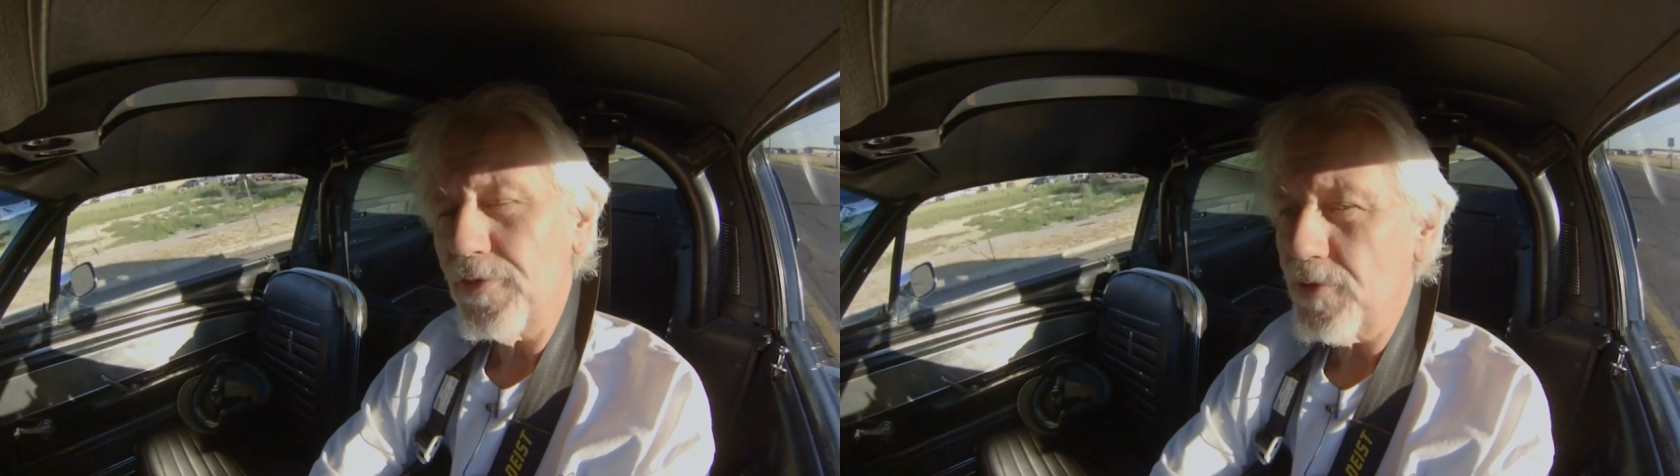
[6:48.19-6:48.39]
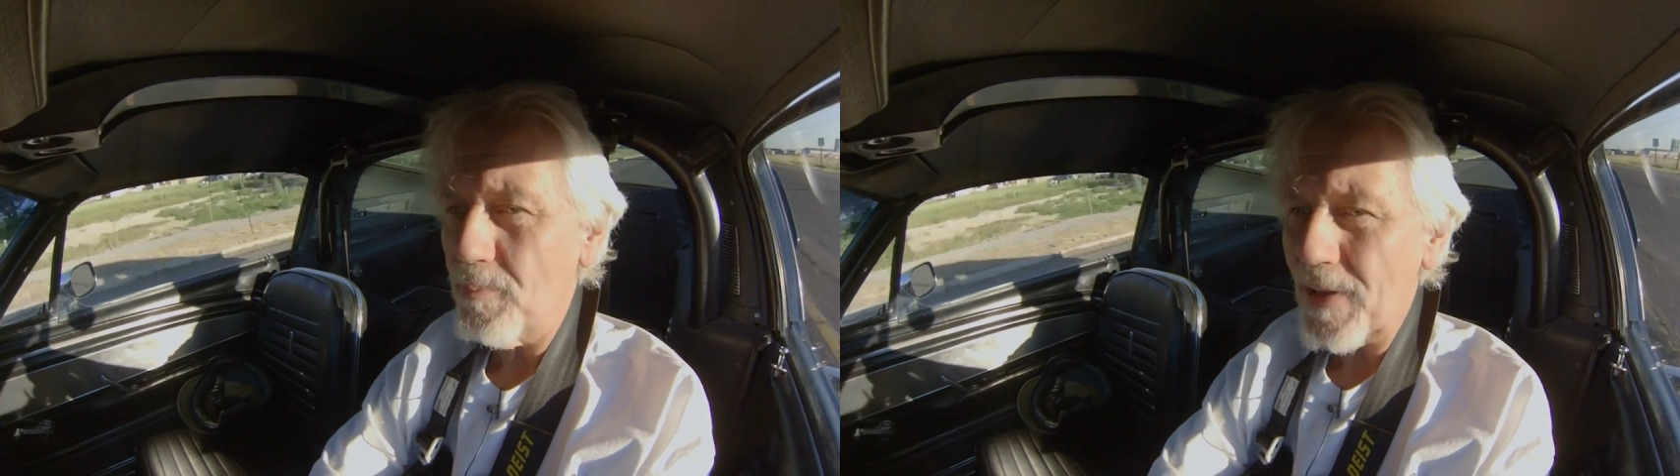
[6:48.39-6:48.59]

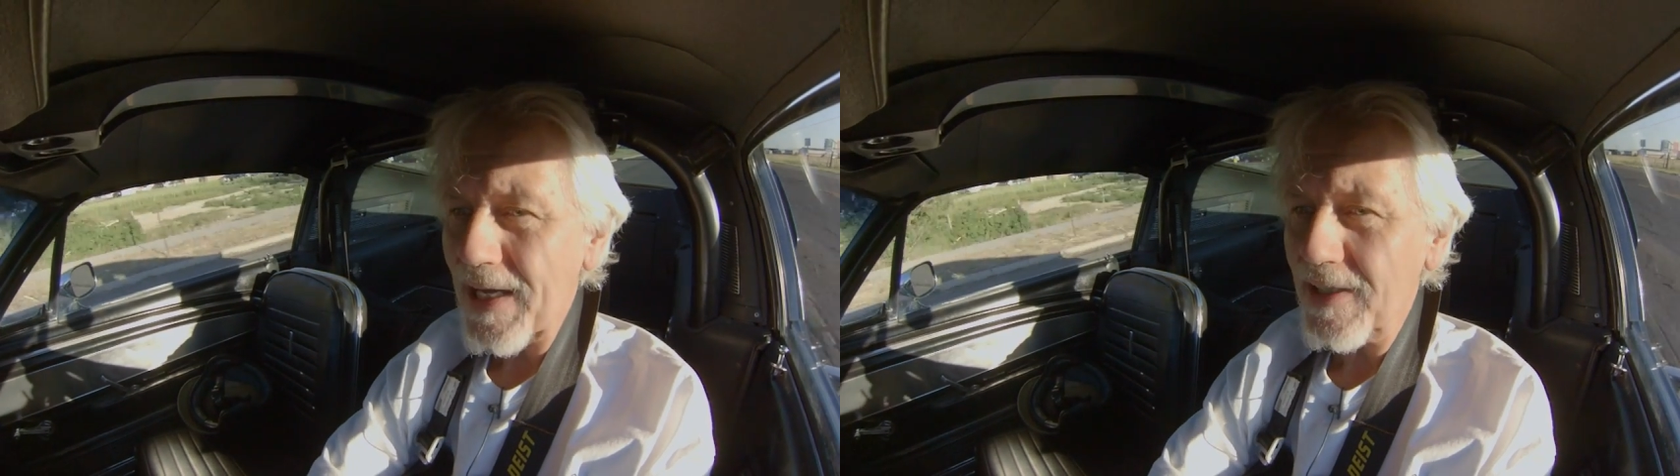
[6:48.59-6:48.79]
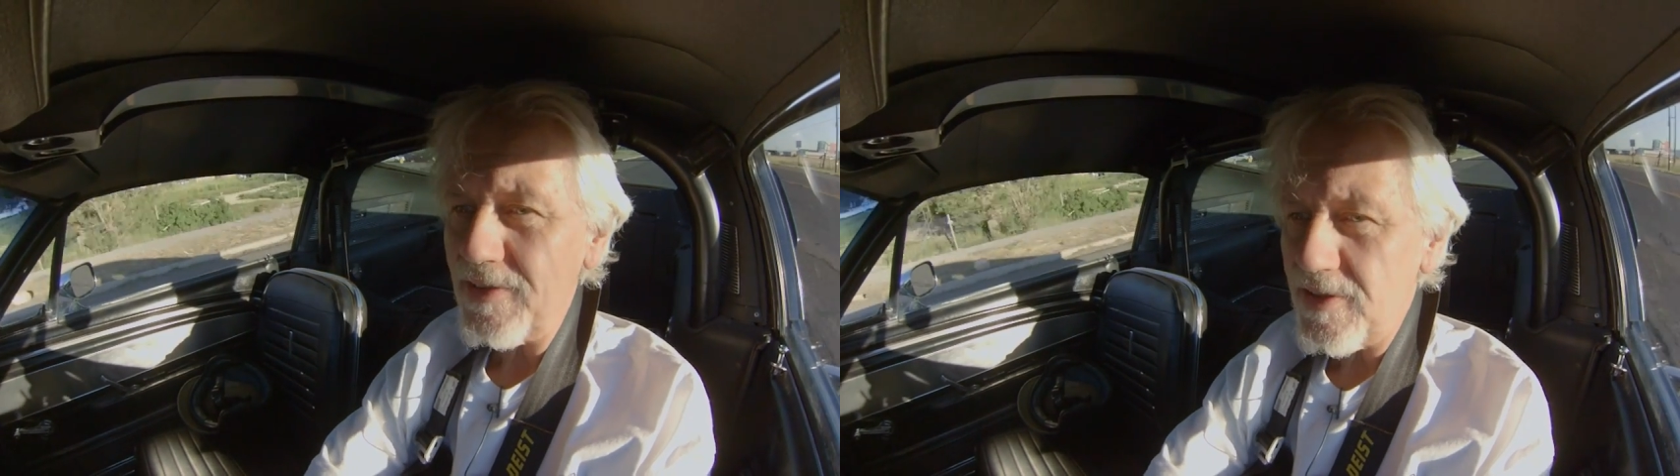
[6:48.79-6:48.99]
from
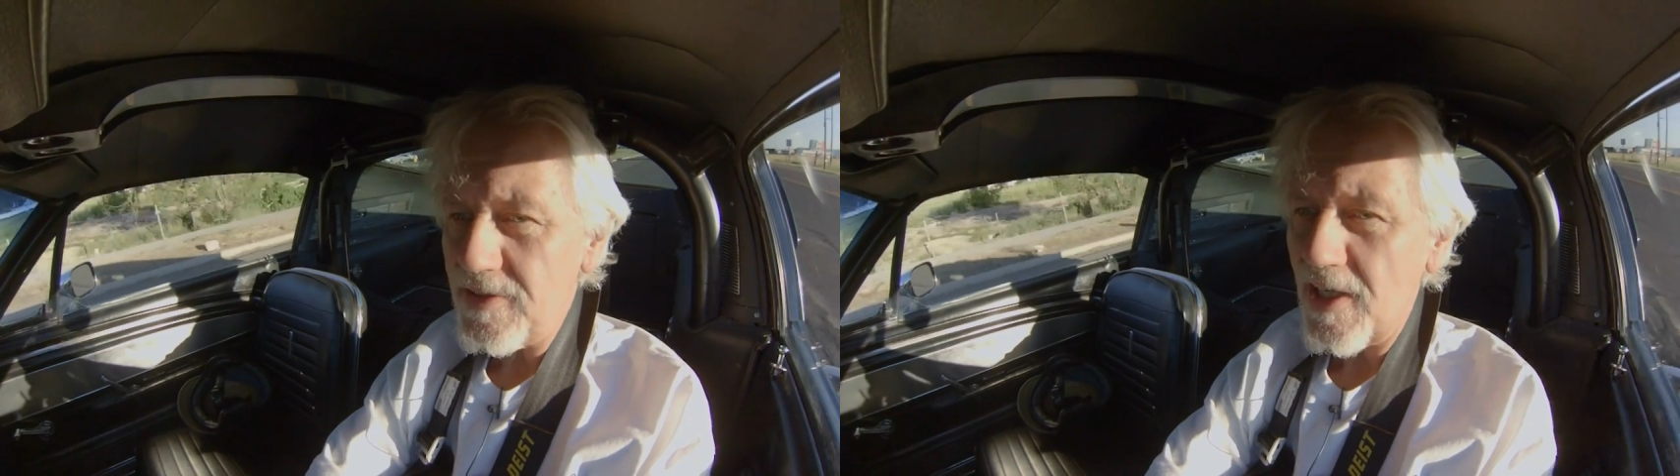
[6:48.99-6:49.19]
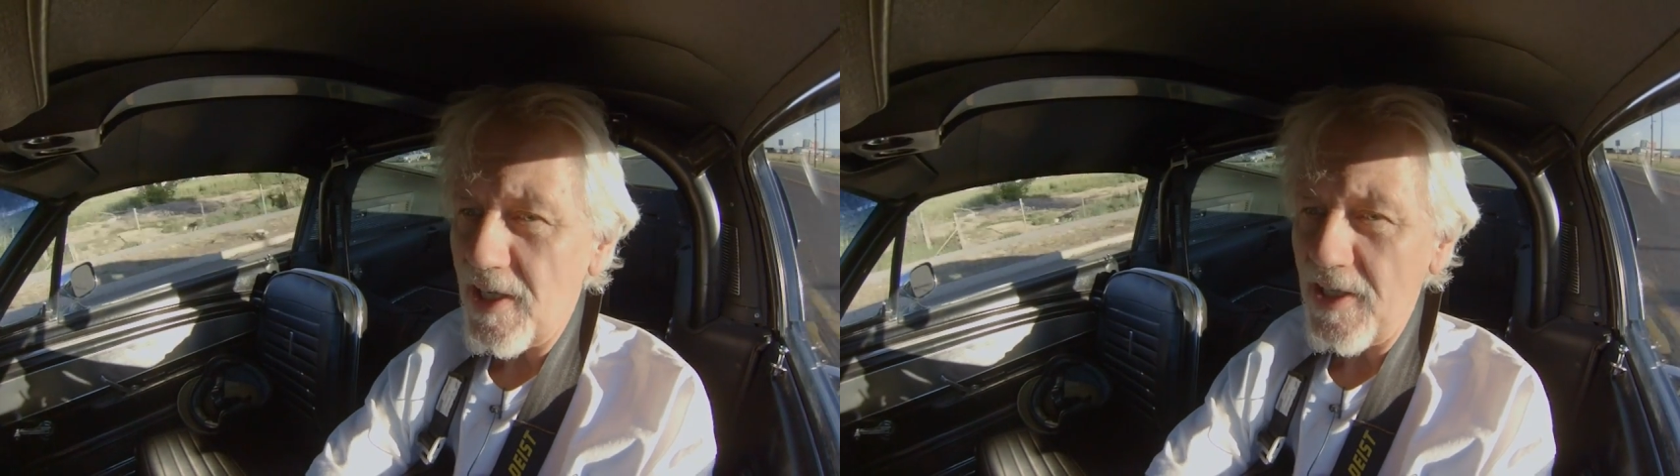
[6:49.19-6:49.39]
back in the
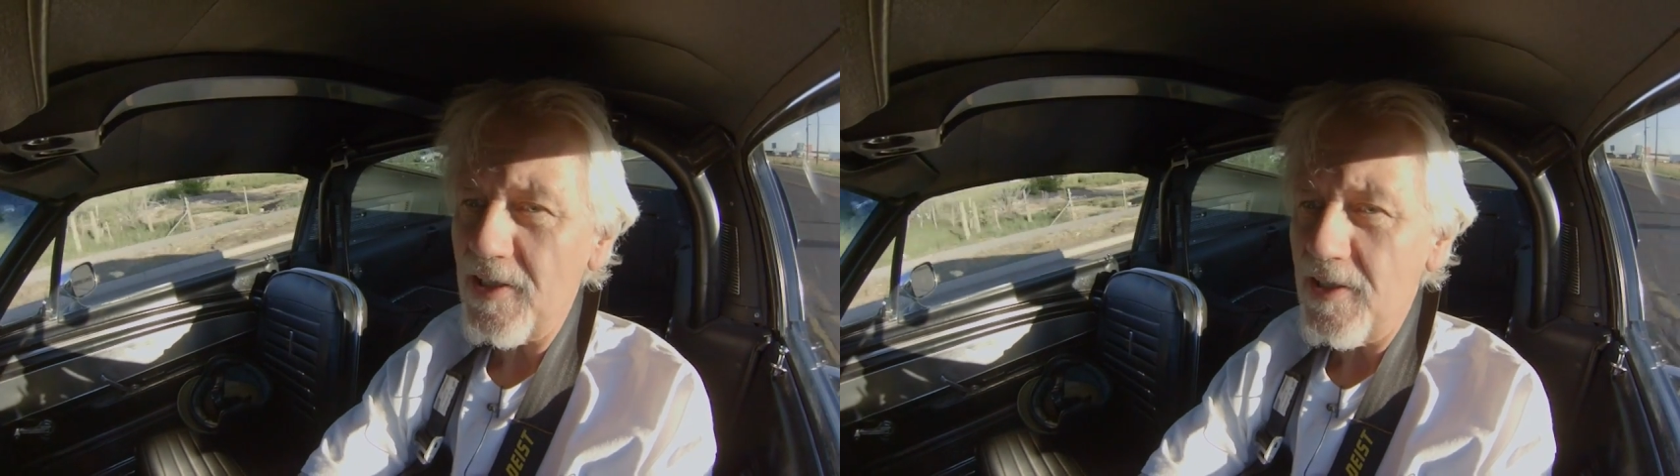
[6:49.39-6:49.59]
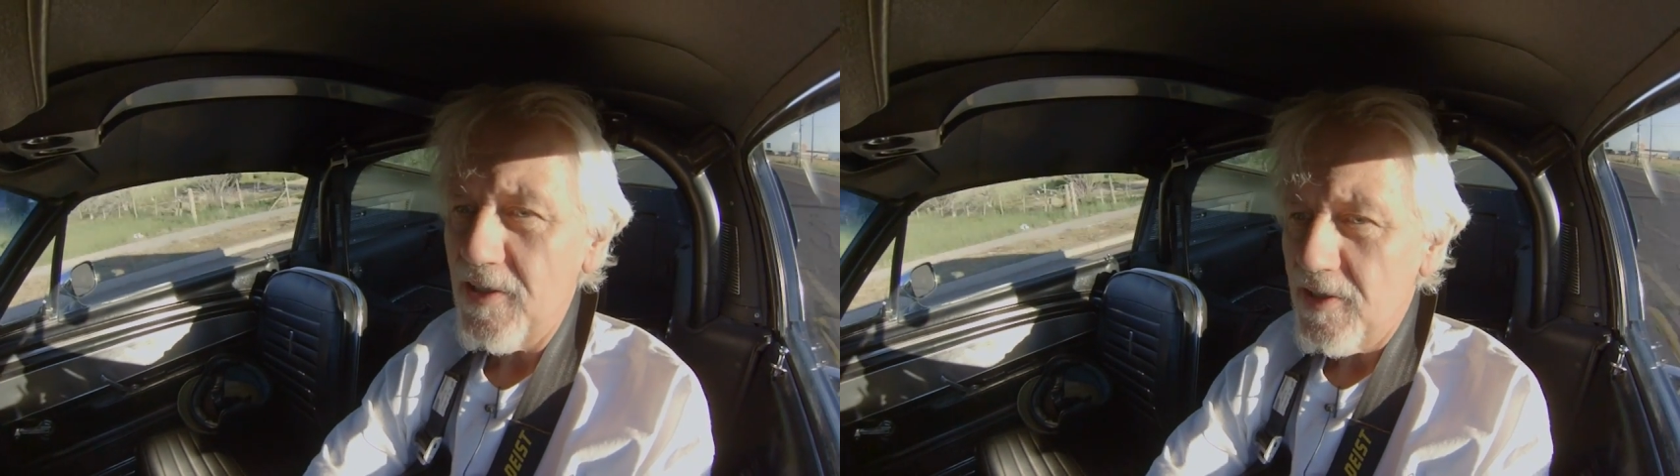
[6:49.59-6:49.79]
day,